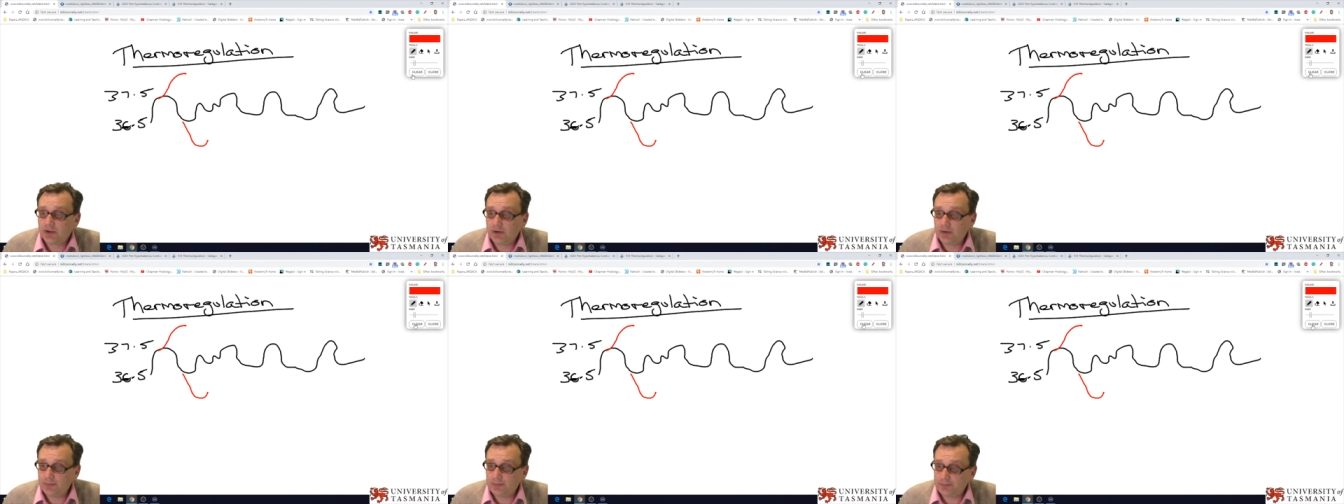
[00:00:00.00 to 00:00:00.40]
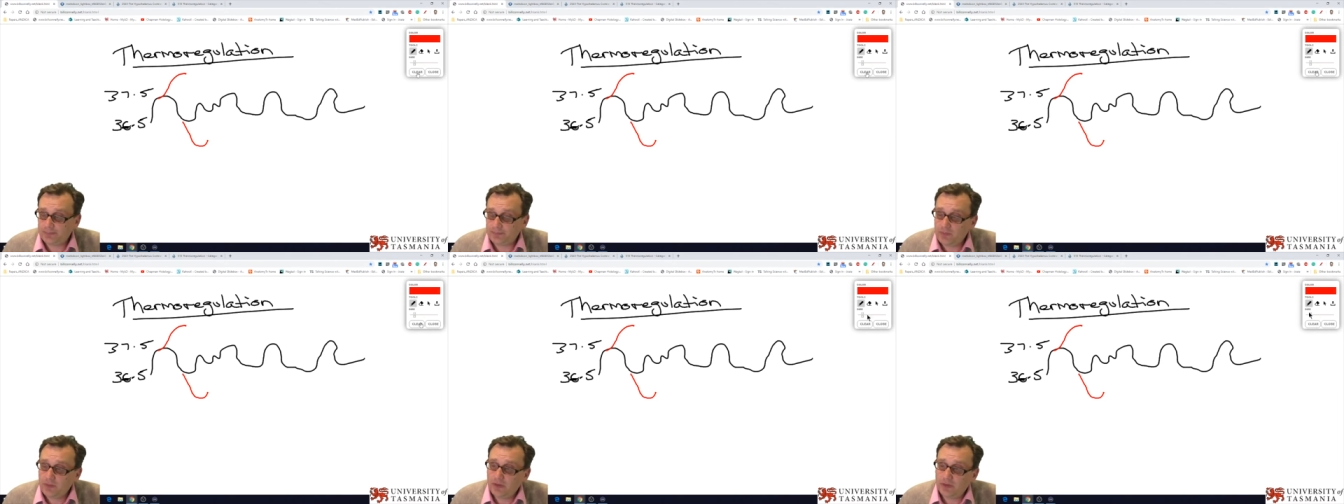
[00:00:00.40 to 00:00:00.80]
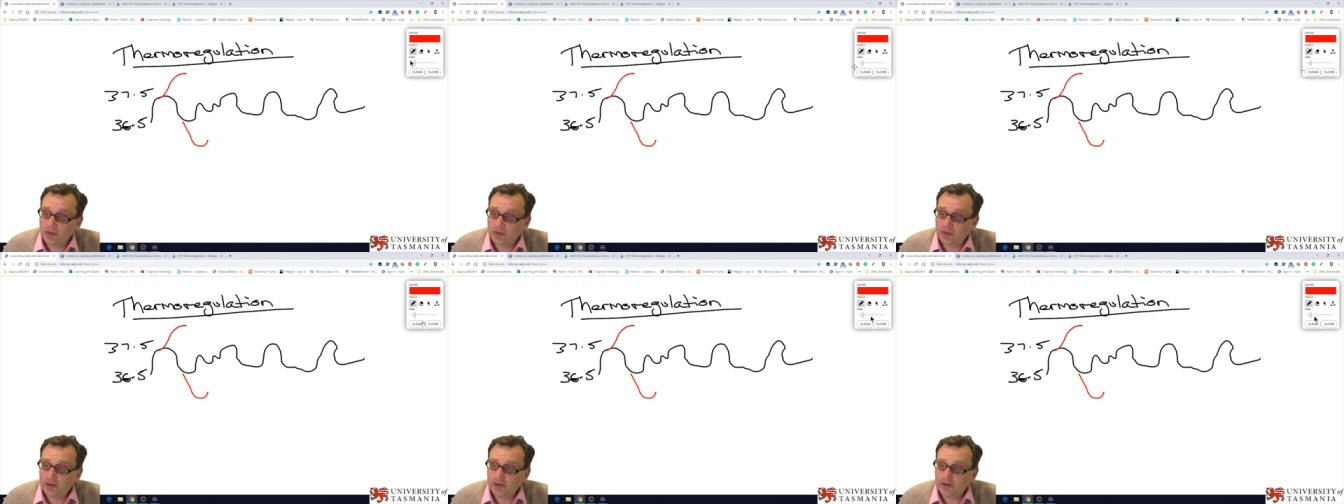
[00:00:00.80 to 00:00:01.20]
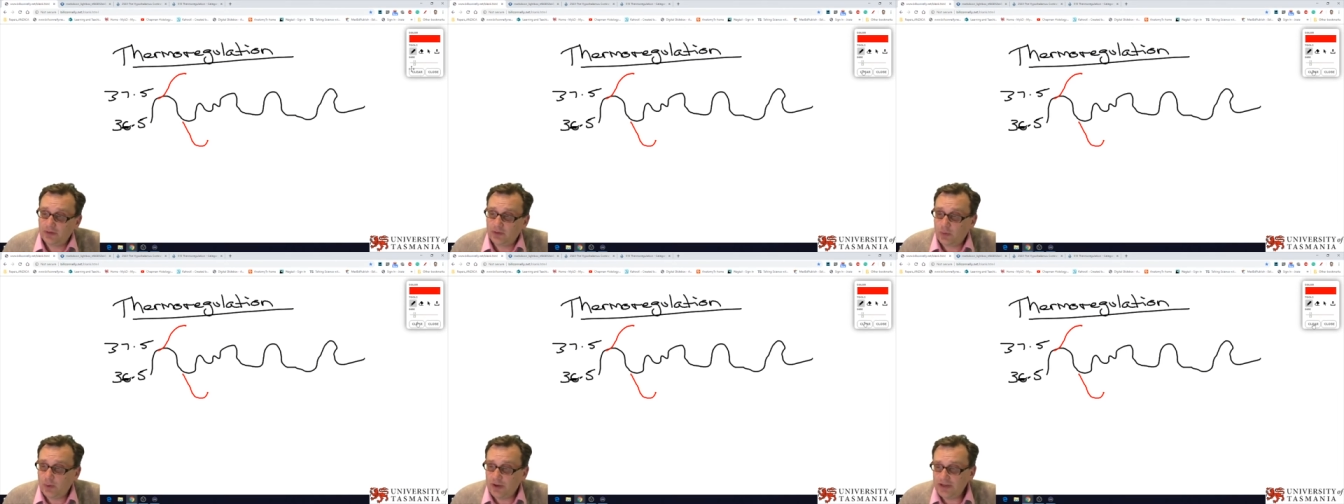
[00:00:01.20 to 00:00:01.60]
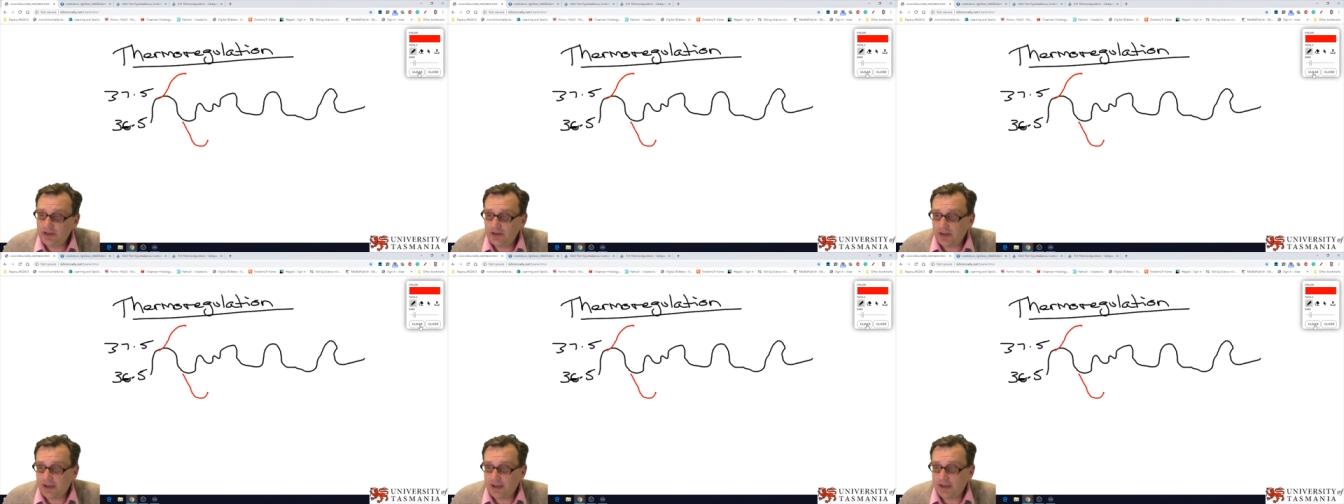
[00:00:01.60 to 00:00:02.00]
So the
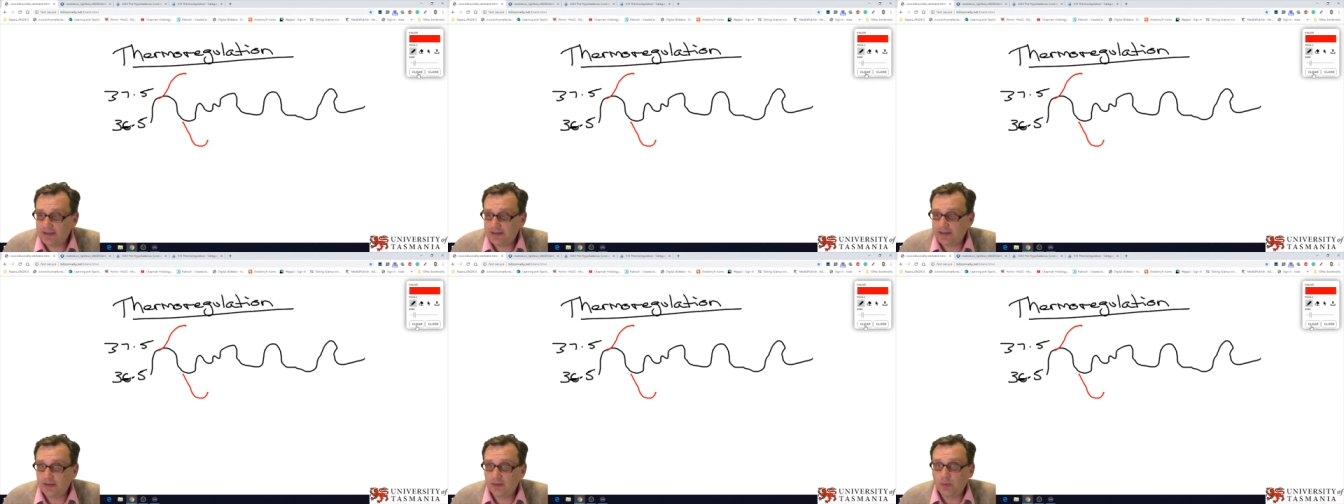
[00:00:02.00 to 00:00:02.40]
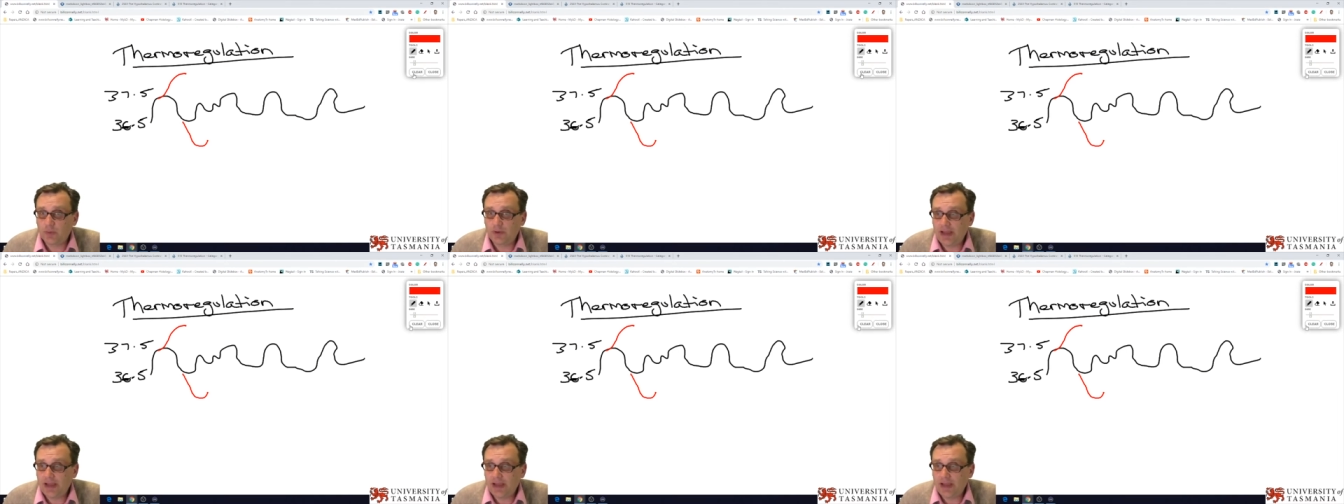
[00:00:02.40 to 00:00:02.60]
question, I guess,